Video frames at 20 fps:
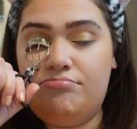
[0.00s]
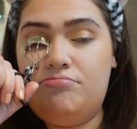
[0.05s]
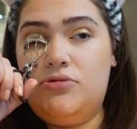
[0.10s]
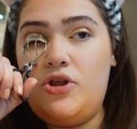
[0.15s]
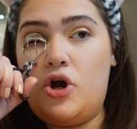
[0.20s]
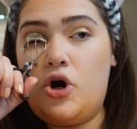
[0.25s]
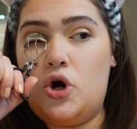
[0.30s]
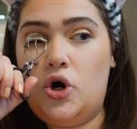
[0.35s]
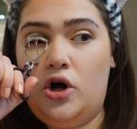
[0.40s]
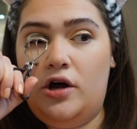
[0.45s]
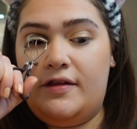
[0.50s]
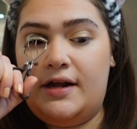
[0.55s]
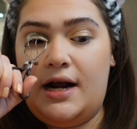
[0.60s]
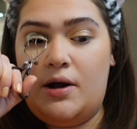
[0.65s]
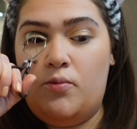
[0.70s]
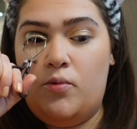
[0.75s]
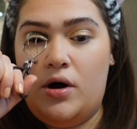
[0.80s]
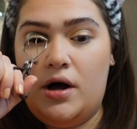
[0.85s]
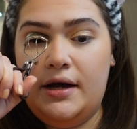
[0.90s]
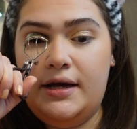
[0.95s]
the curl that
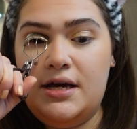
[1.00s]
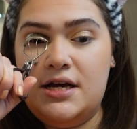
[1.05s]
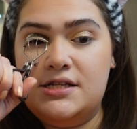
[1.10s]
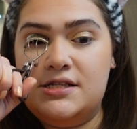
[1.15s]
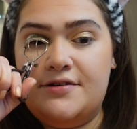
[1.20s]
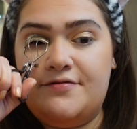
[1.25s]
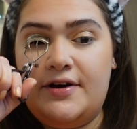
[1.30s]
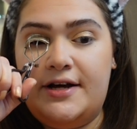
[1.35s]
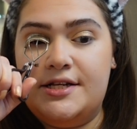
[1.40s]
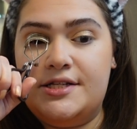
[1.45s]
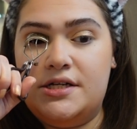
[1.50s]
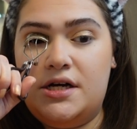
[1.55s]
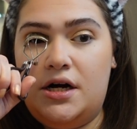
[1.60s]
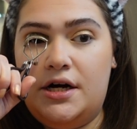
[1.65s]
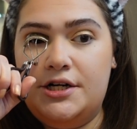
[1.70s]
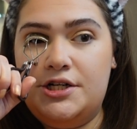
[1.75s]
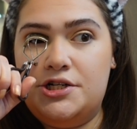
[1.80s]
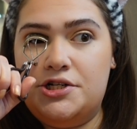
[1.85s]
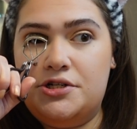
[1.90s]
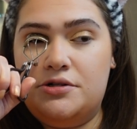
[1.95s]
I want is if I
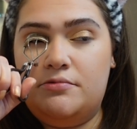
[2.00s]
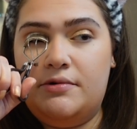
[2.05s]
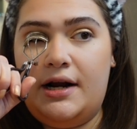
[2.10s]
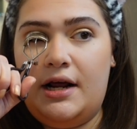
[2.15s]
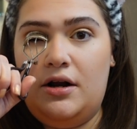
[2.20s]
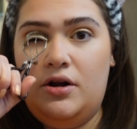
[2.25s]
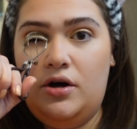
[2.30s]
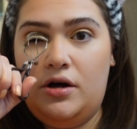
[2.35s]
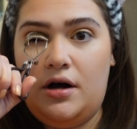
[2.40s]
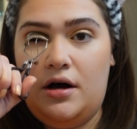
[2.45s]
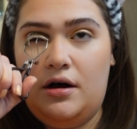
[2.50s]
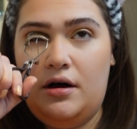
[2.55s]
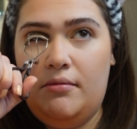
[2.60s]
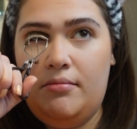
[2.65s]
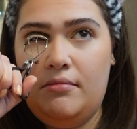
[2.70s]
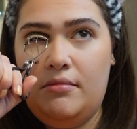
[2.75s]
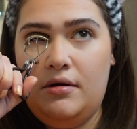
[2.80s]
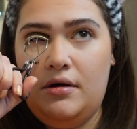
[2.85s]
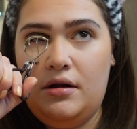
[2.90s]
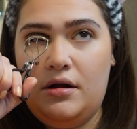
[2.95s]
touch, when I look
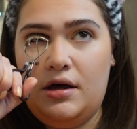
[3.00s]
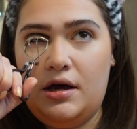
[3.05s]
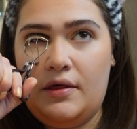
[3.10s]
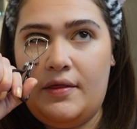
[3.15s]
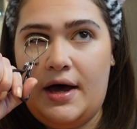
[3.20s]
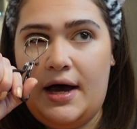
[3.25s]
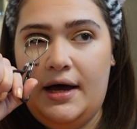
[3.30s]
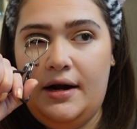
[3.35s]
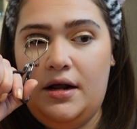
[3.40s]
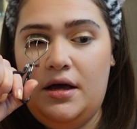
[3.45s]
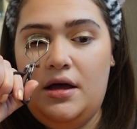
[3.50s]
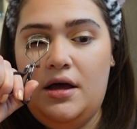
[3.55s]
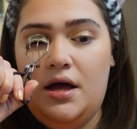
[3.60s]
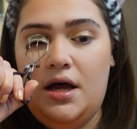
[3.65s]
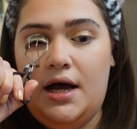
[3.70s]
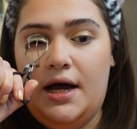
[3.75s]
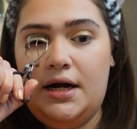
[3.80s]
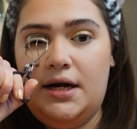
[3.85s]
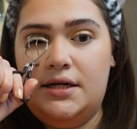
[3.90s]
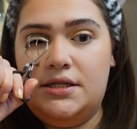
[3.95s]
up like that
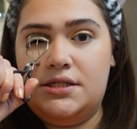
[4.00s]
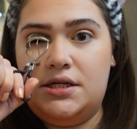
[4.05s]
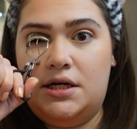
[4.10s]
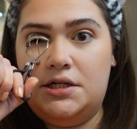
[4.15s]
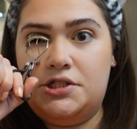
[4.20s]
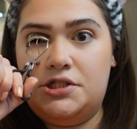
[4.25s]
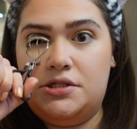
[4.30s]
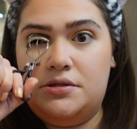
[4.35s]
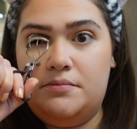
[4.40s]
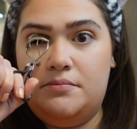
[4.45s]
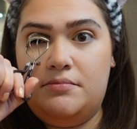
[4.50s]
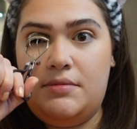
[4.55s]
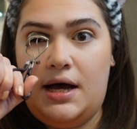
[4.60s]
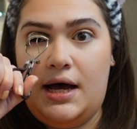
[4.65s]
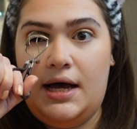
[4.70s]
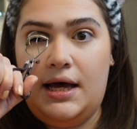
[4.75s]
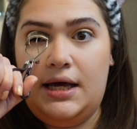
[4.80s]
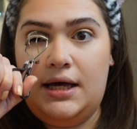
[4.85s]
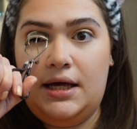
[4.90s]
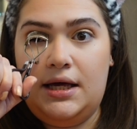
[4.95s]
and I touch
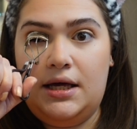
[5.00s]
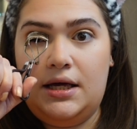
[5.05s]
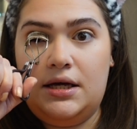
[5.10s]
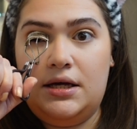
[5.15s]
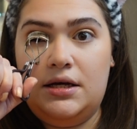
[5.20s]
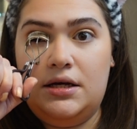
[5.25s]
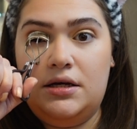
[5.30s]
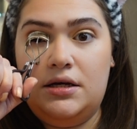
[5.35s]
my